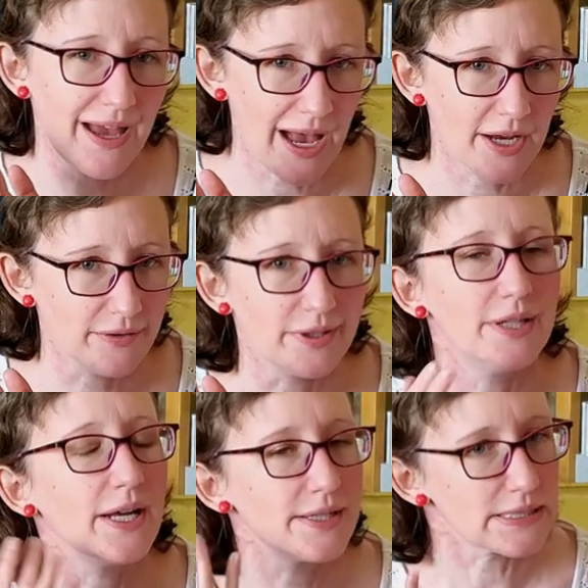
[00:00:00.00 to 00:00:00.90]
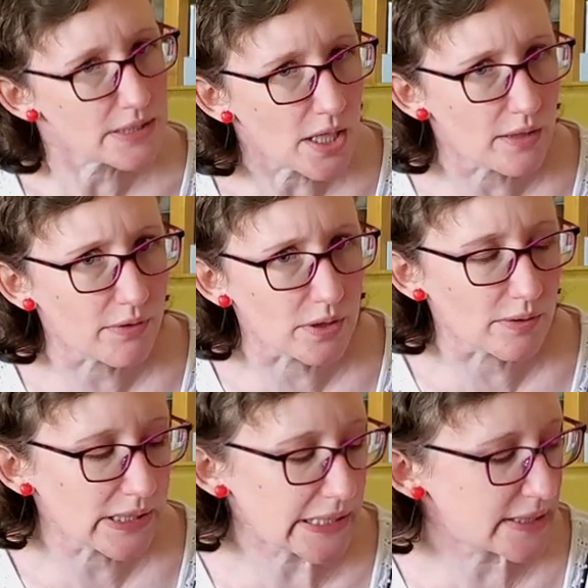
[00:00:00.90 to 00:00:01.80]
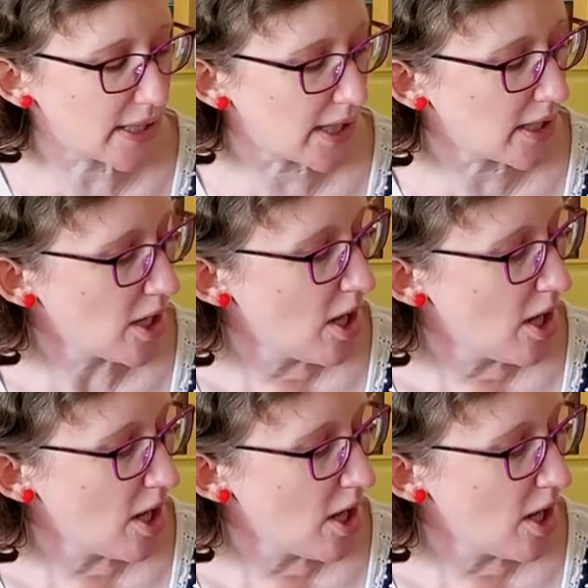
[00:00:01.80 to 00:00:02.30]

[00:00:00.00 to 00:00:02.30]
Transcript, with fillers: accurate, as I've already said.